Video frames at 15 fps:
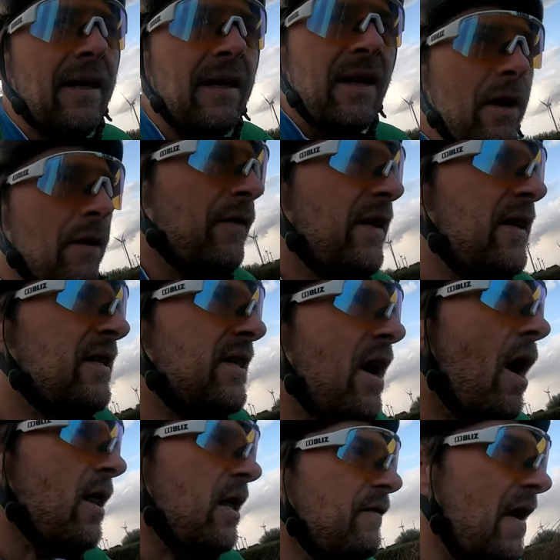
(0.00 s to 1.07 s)
you know, if they
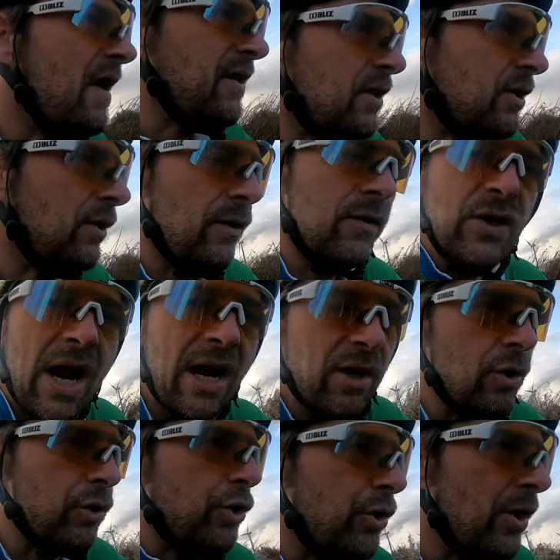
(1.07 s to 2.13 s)
start the events on the other side of the
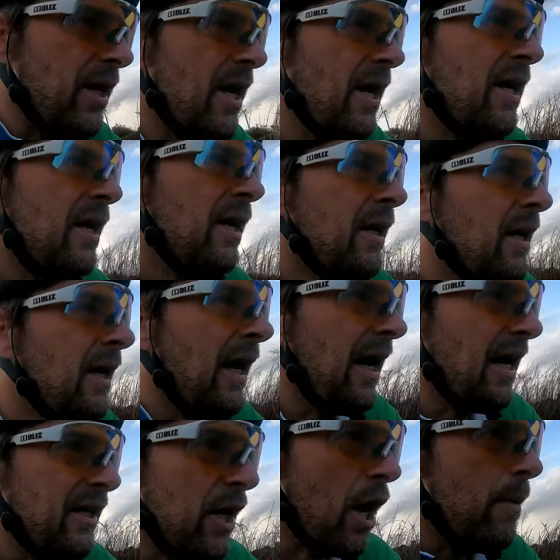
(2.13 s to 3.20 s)
country
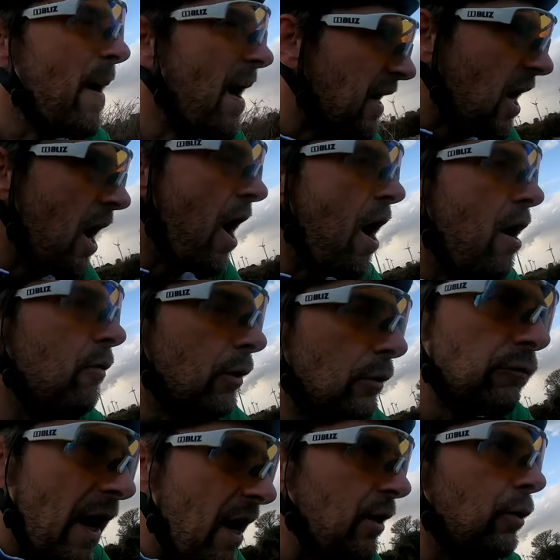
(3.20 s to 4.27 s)
and you're going by car or
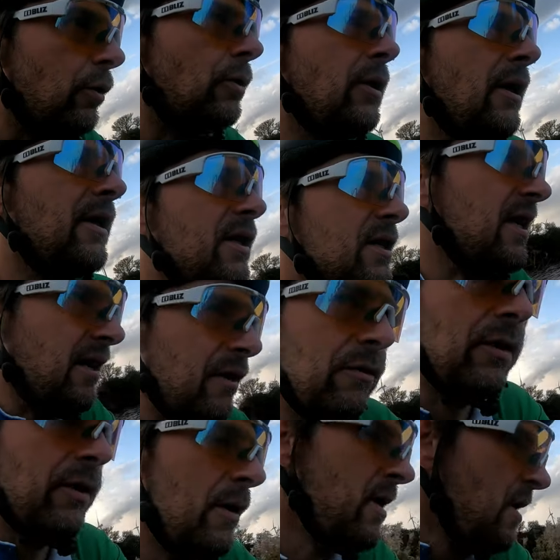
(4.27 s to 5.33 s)
rail and you're taking
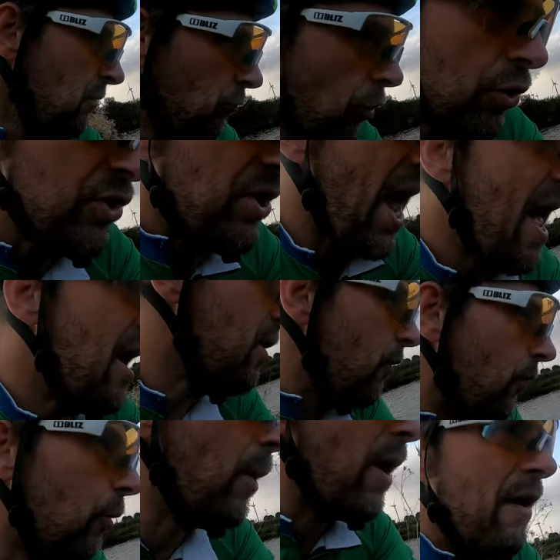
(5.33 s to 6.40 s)
a rucksack
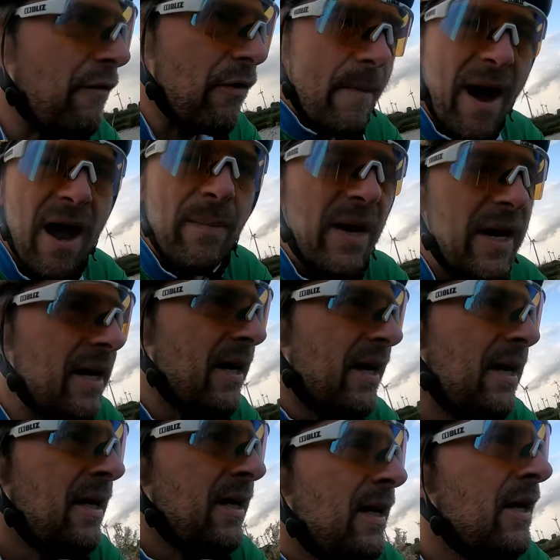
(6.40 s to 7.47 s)
or whatever it might be,
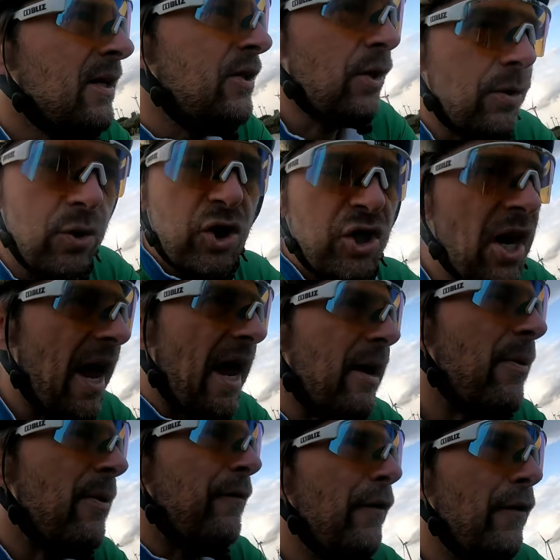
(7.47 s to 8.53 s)
do check
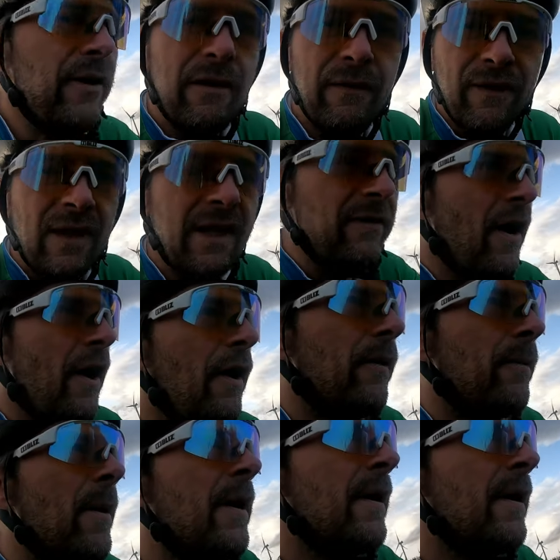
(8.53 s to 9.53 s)
before you even leave home.